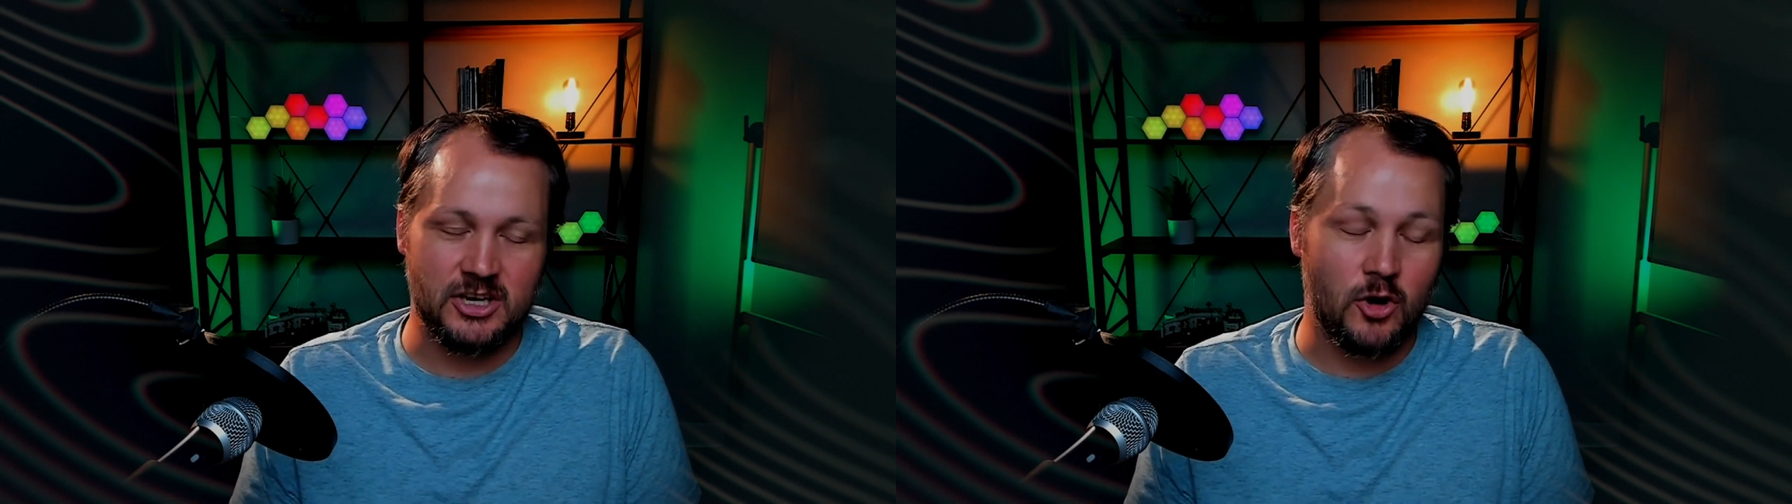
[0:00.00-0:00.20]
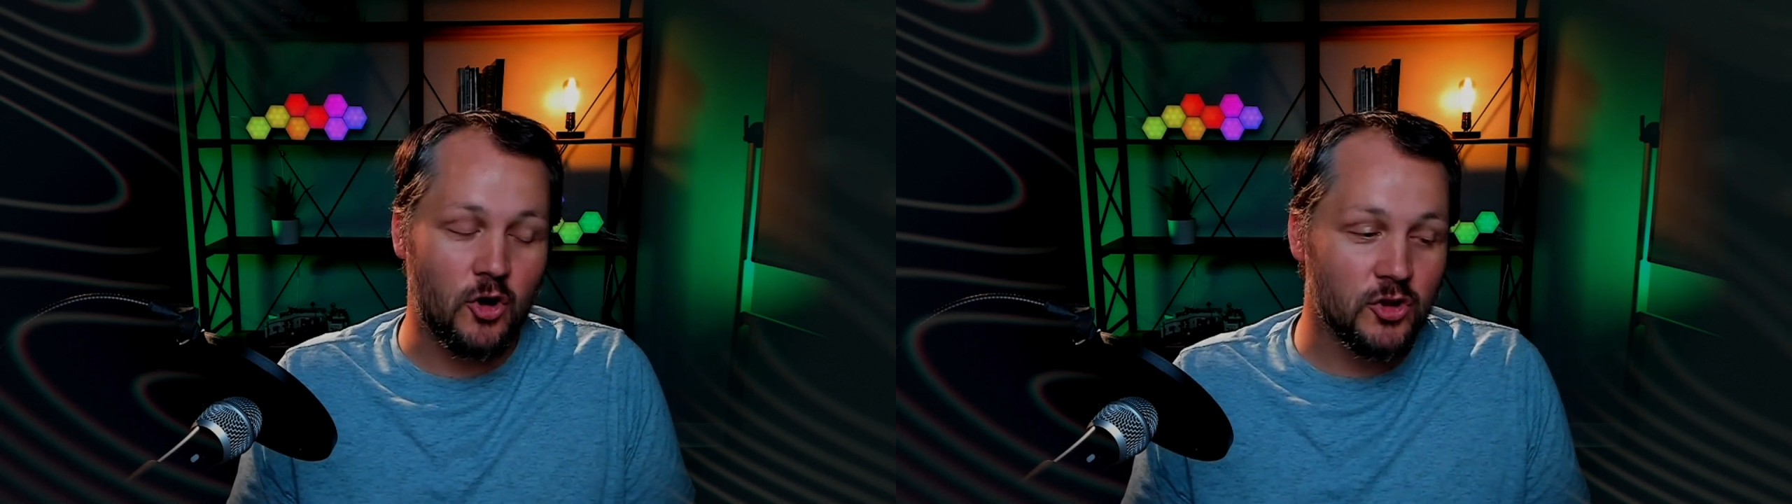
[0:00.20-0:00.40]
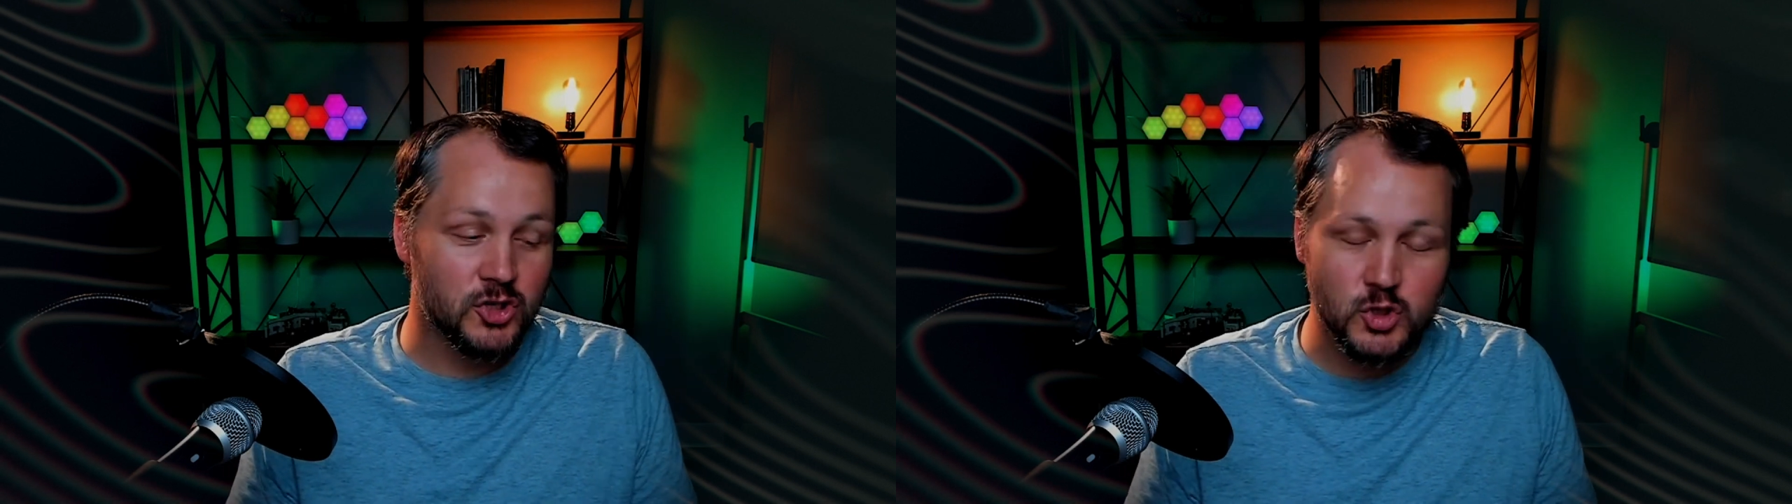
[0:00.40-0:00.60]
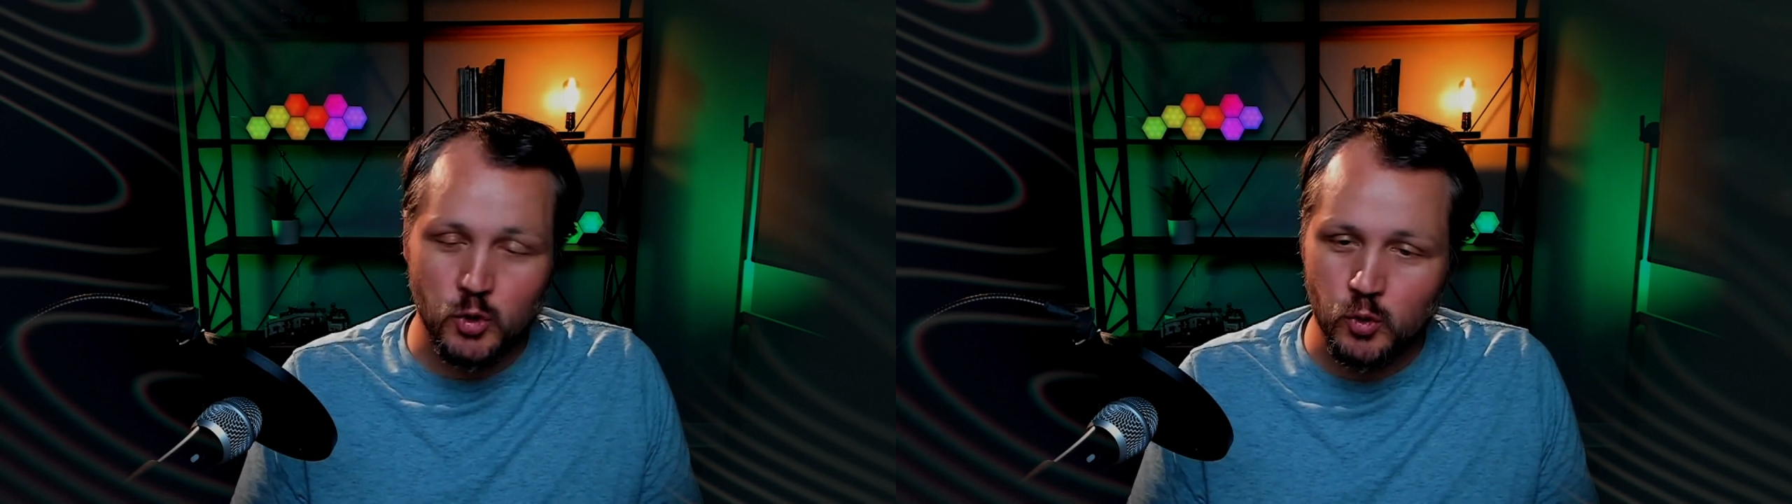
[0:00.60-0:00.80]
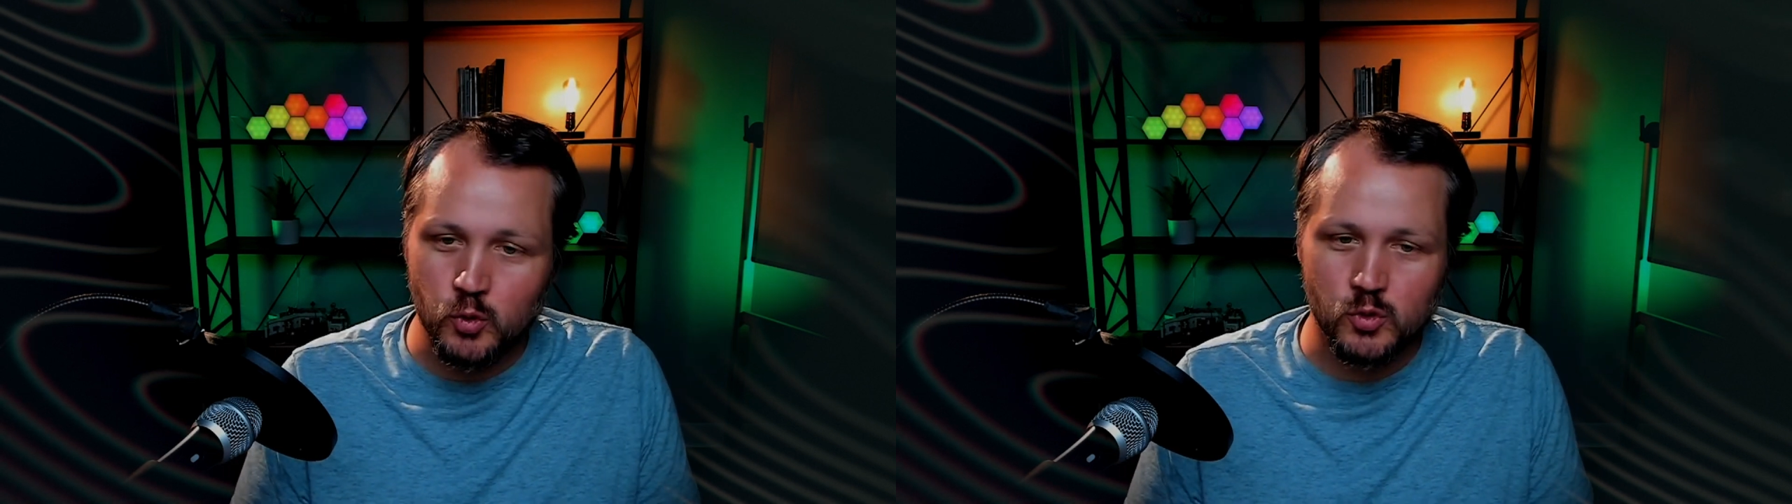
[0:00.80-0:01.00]
and all the
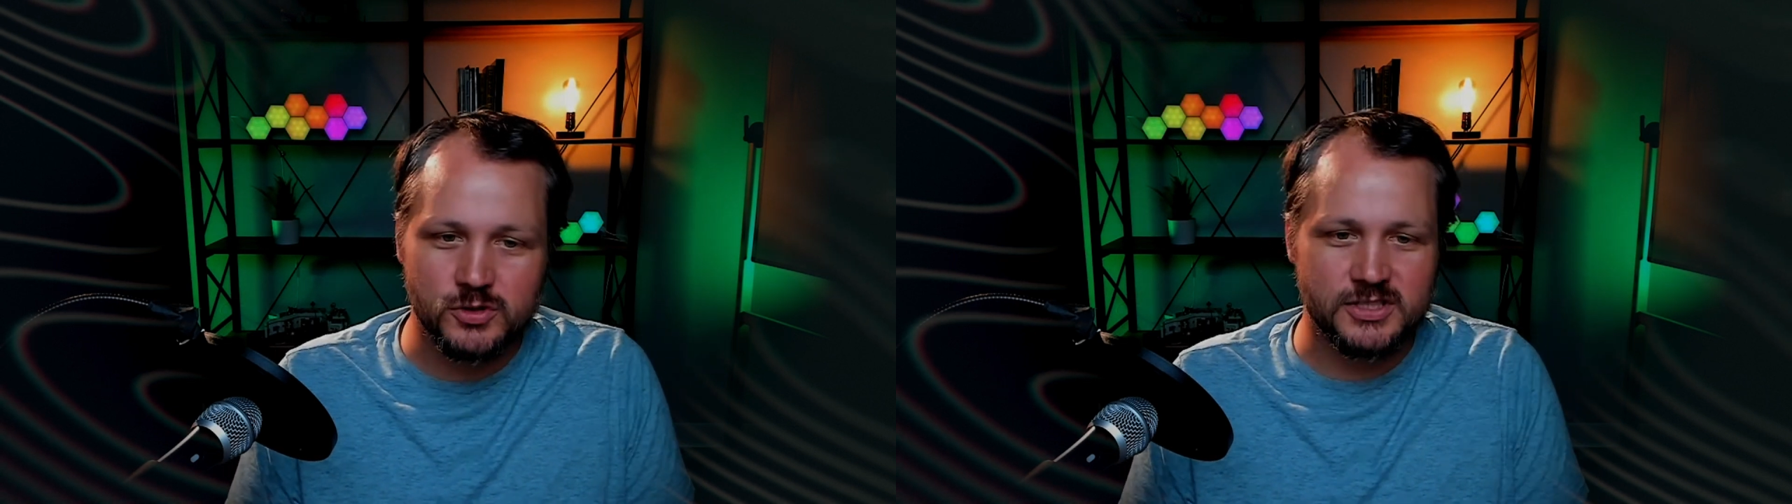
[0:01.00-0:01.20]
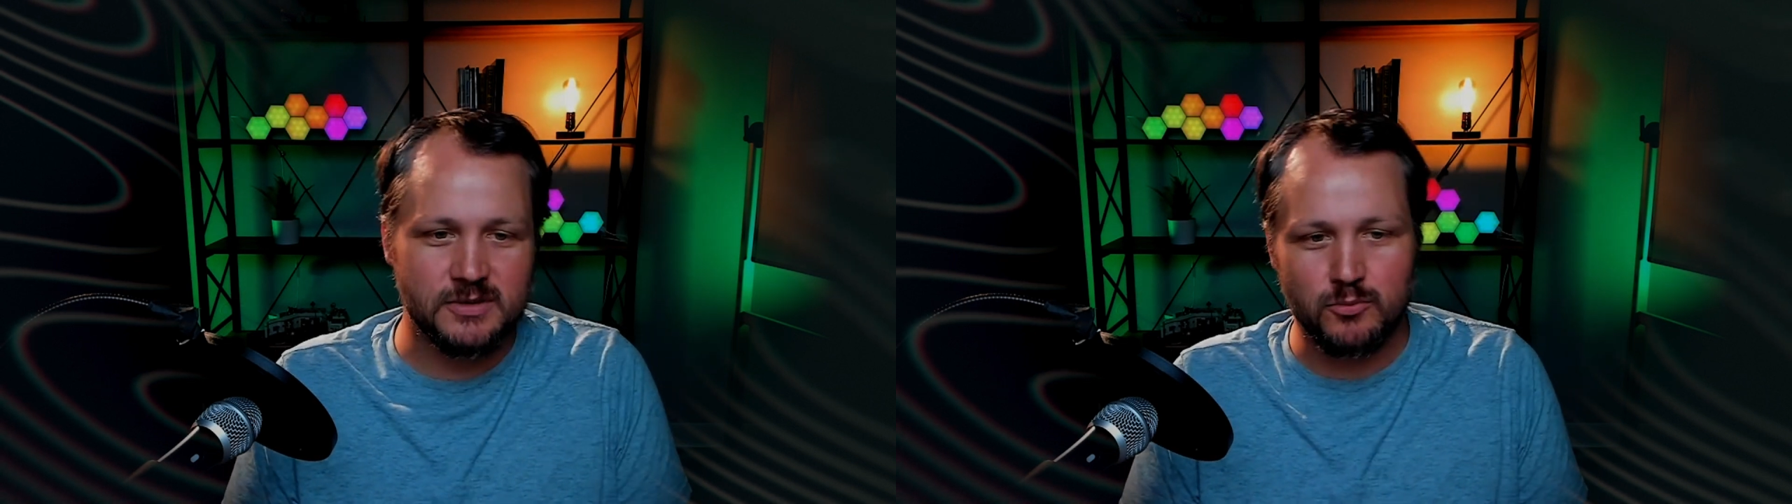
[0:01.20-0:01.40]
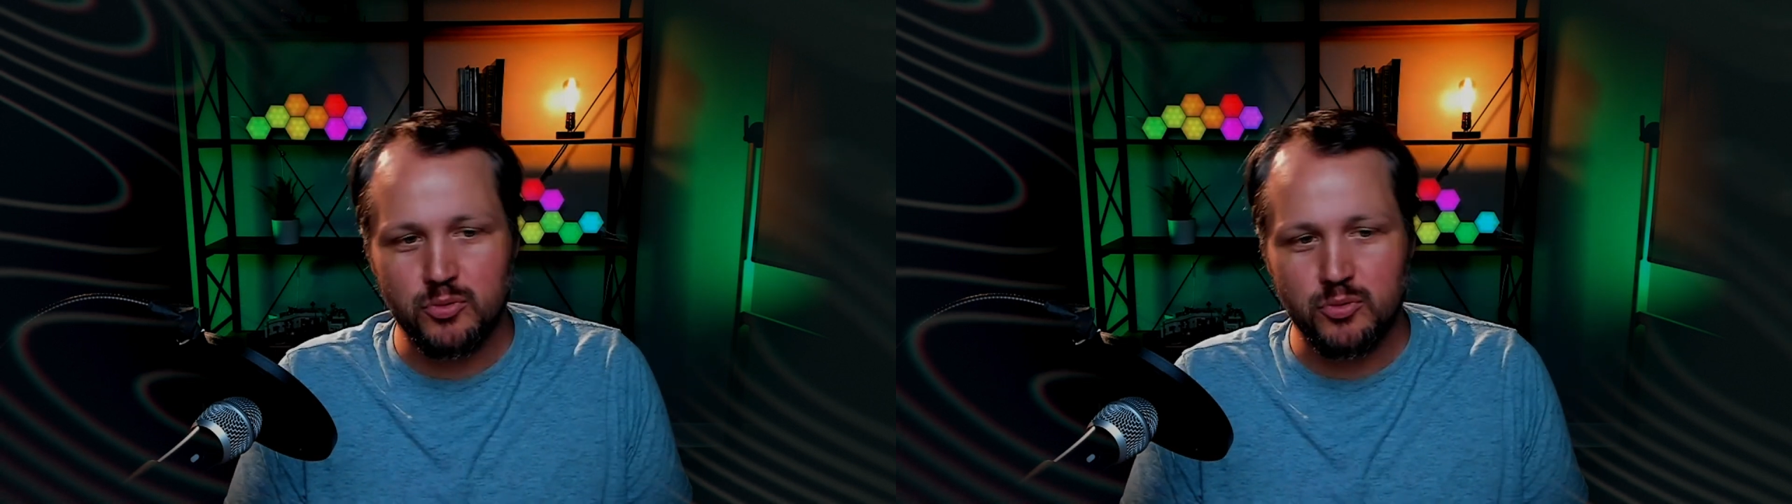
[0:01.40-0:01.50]
tools and